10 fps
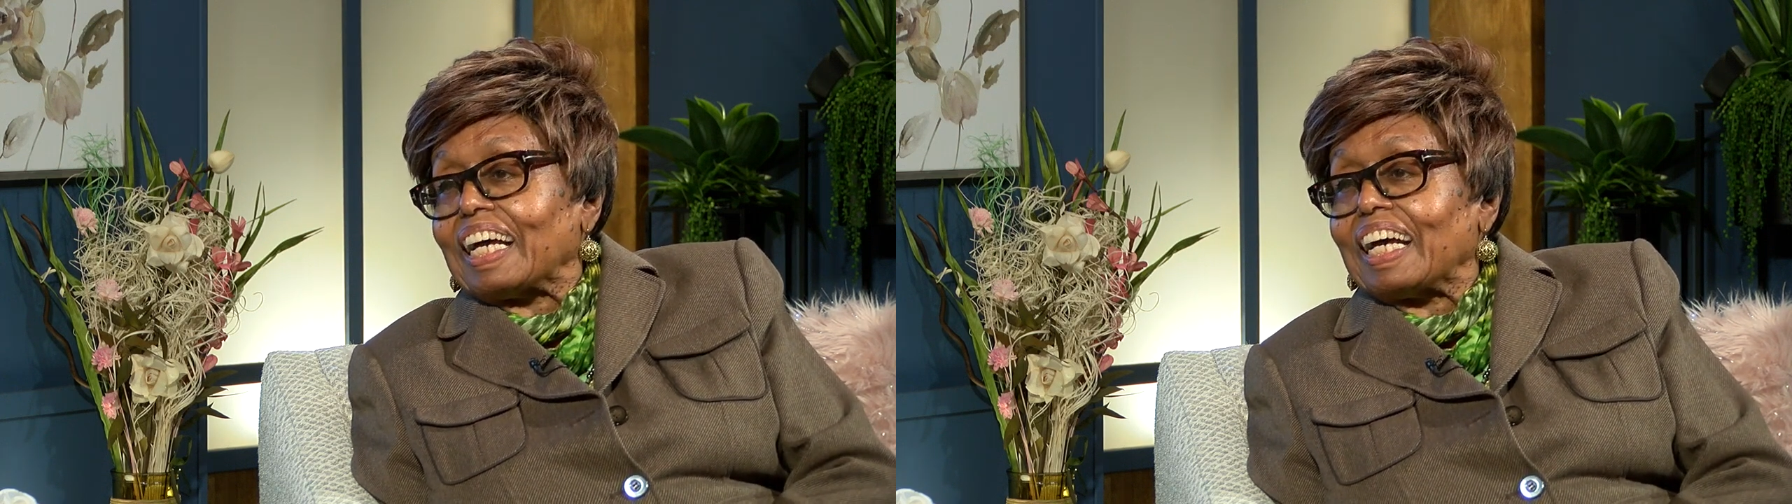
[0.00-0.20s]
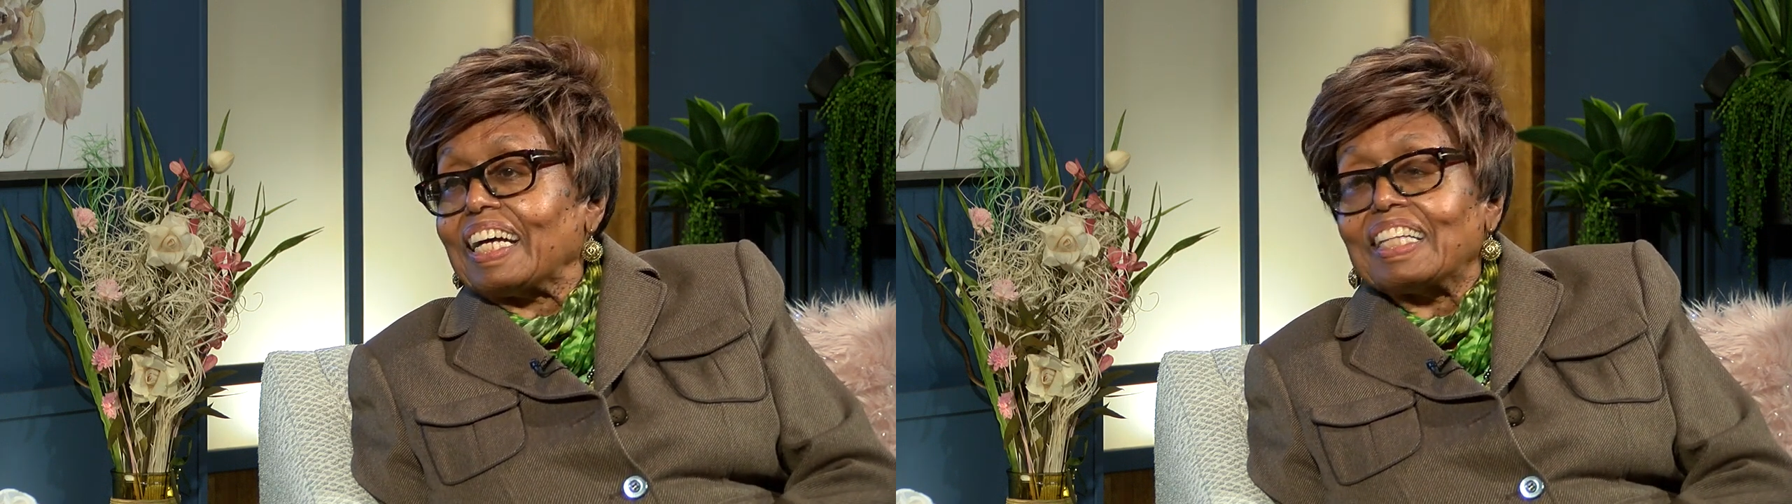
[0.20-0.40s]

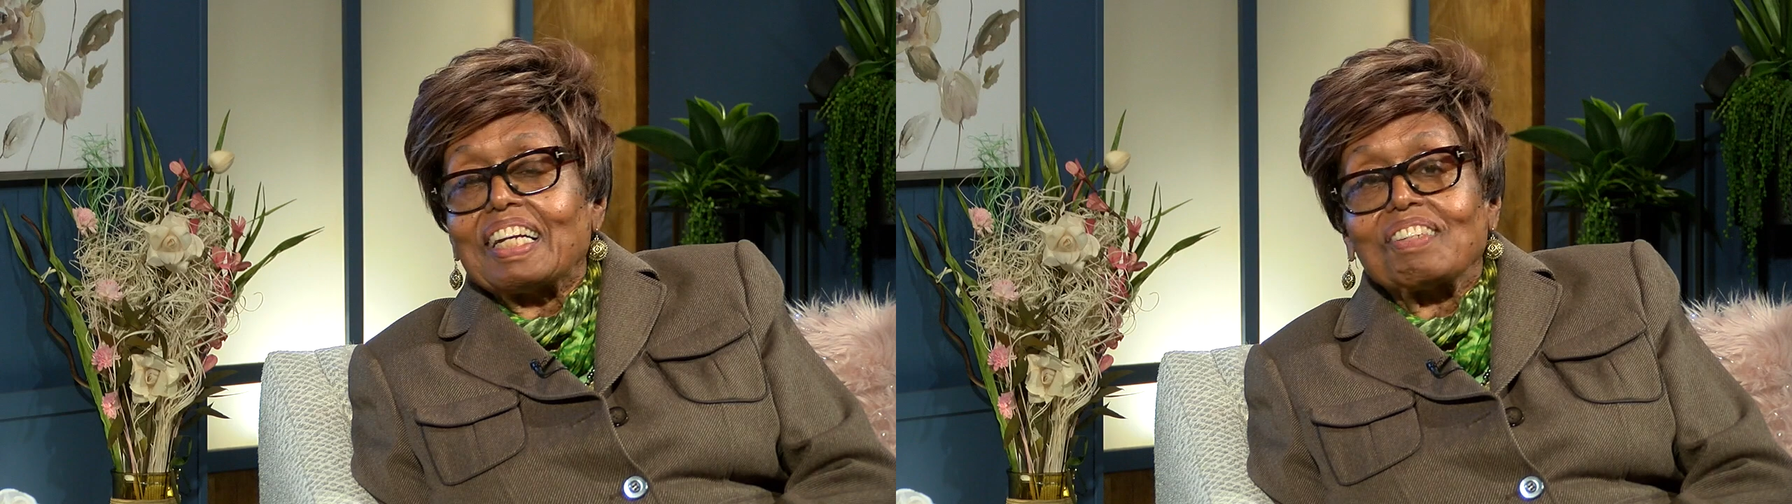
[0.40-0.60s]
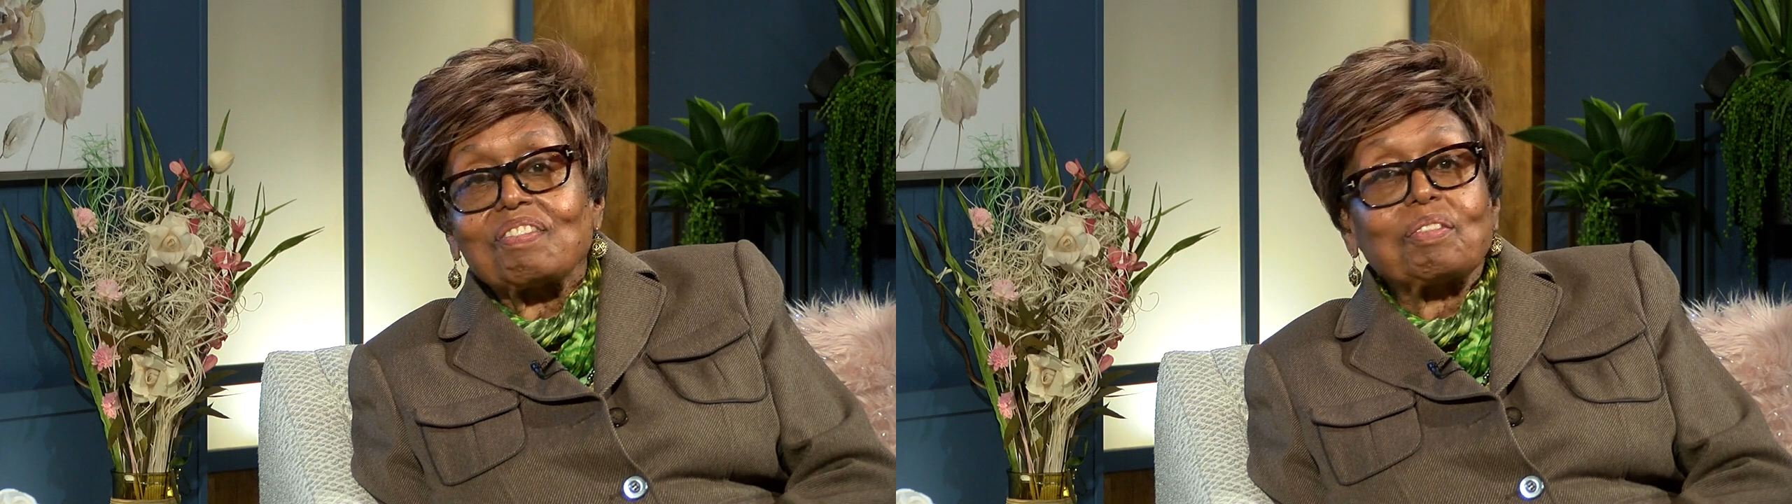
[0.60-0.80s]
And
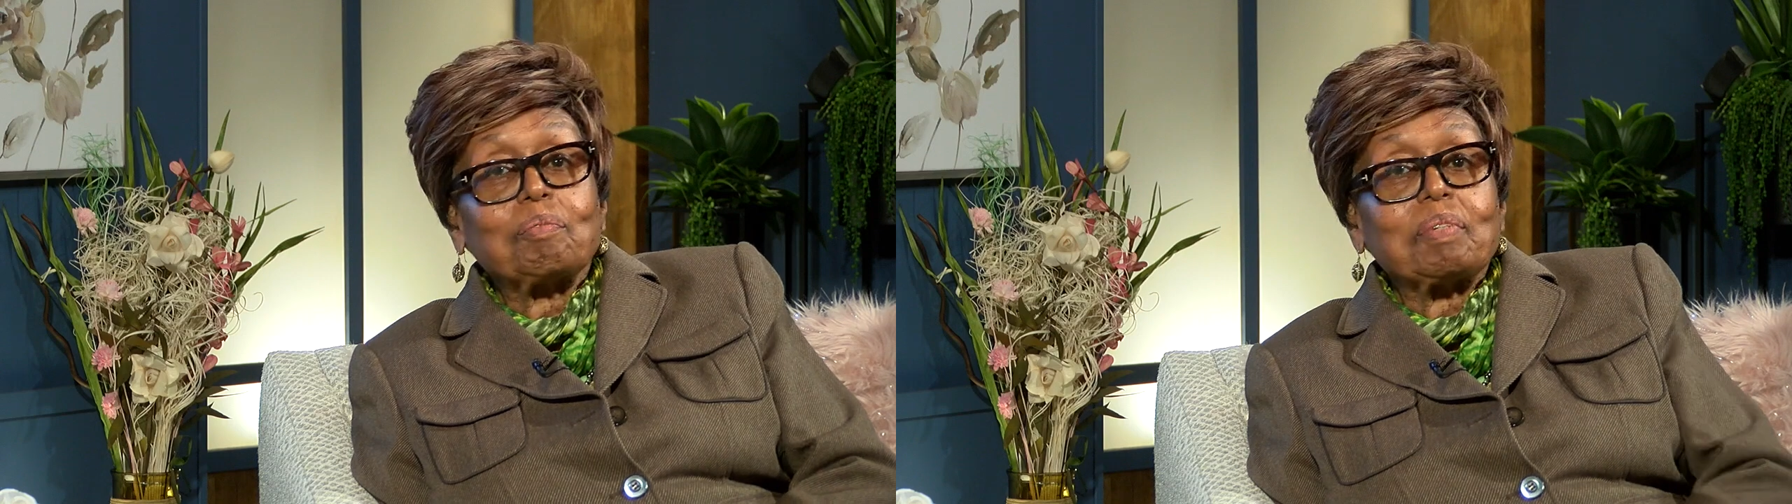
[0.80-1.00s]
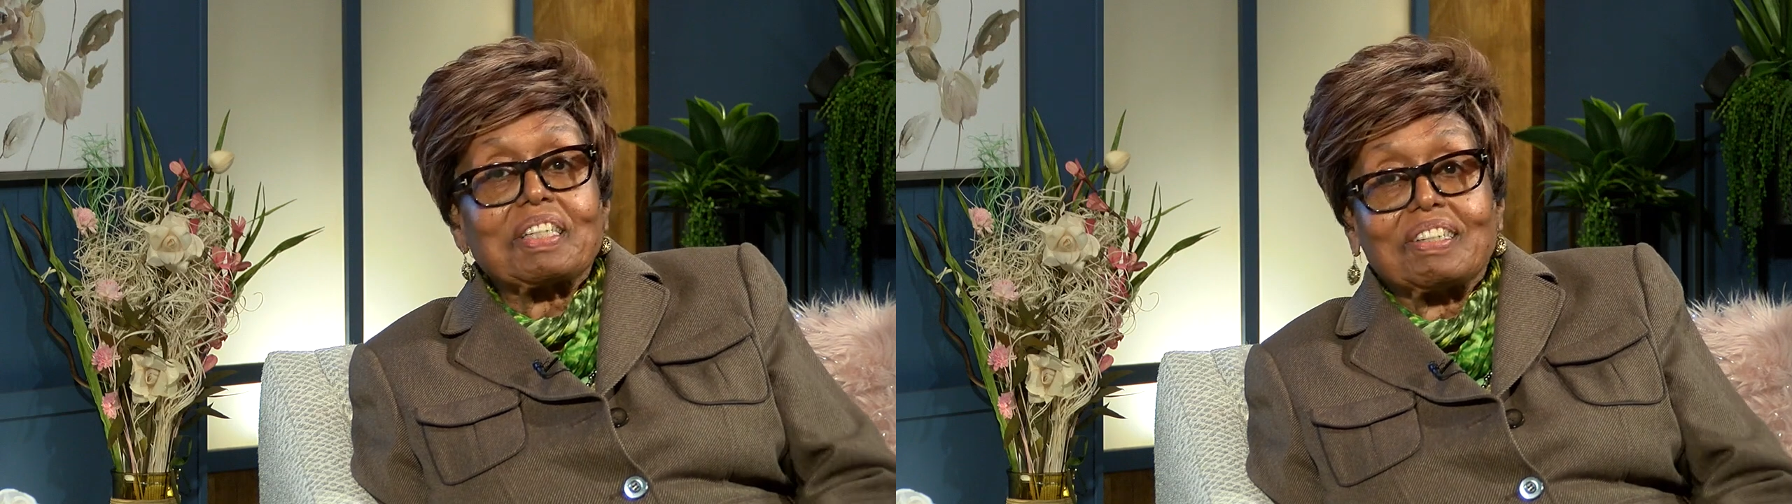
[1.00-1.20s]
they
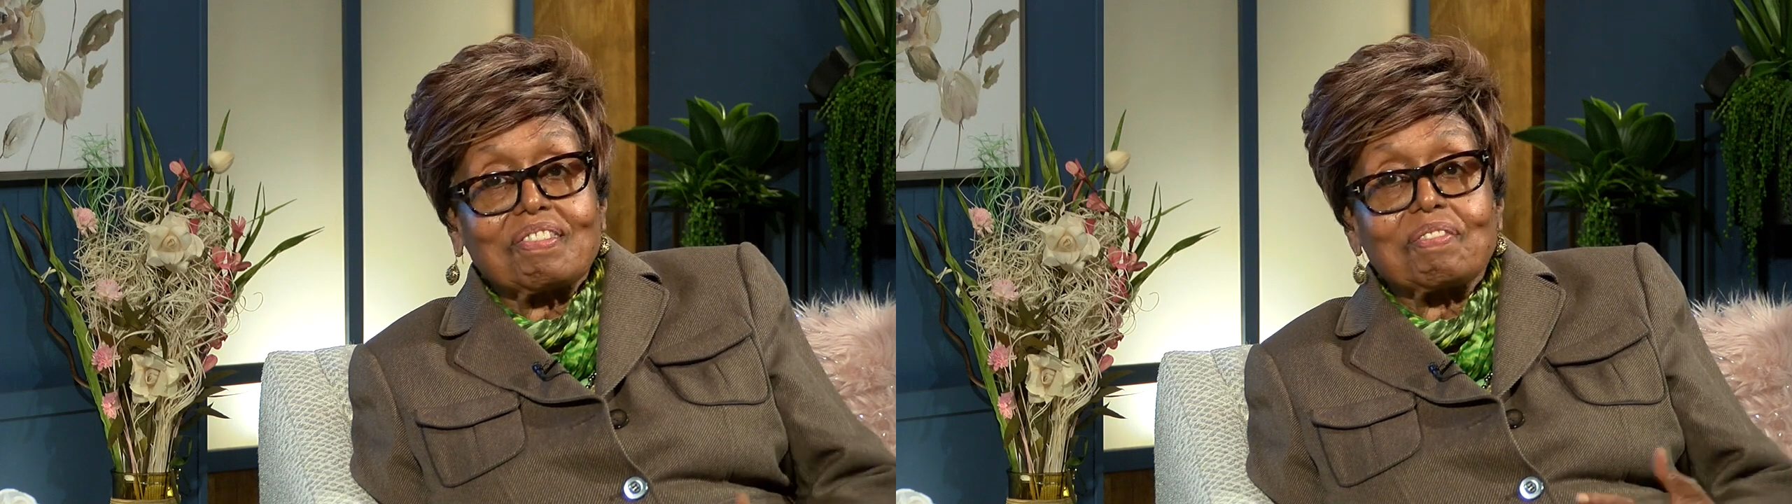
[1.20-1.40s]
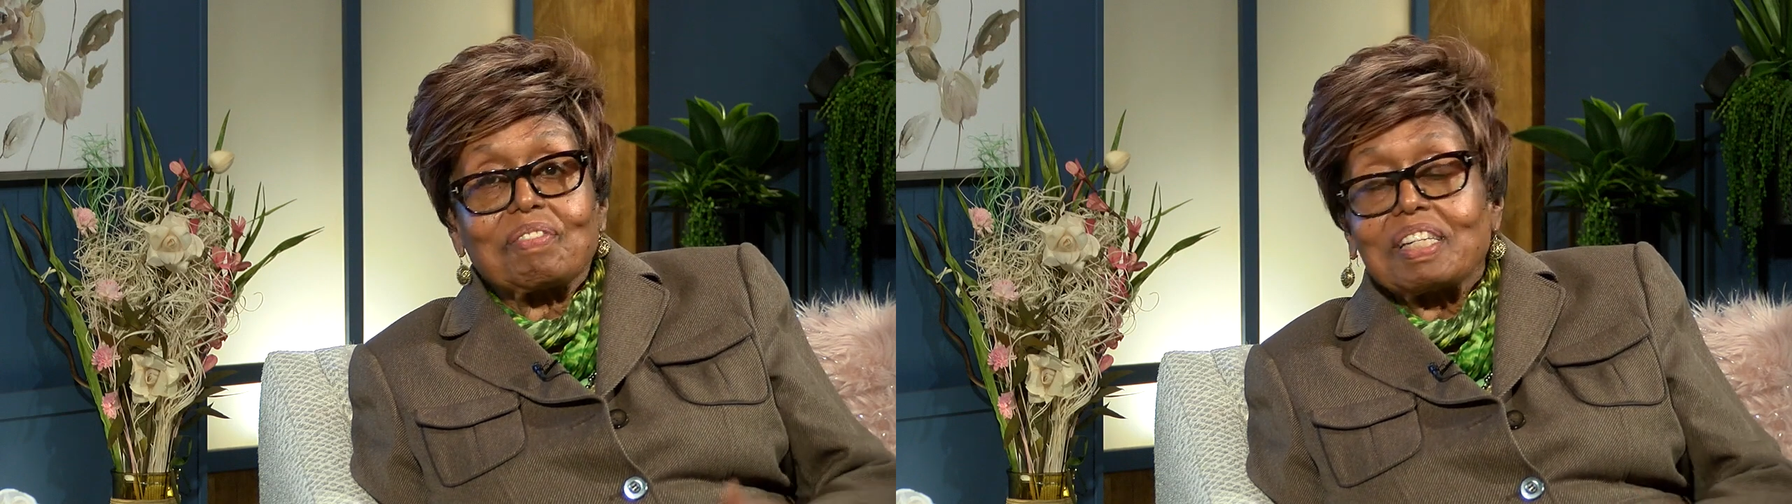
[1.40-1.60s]
assumed because of